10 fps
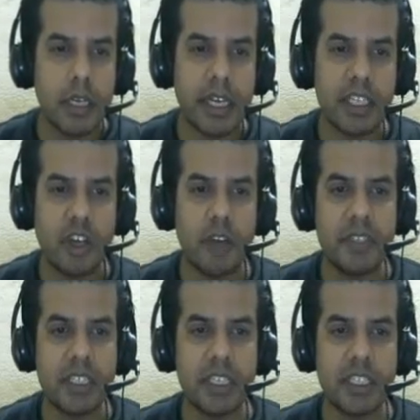It's
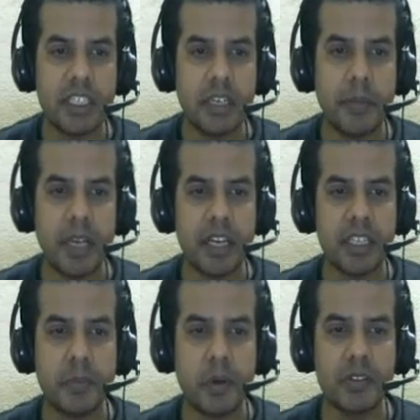always suggested make a
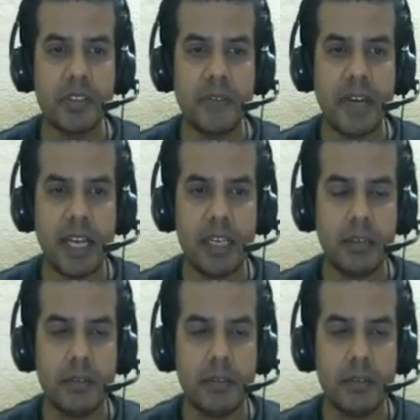responsive ad,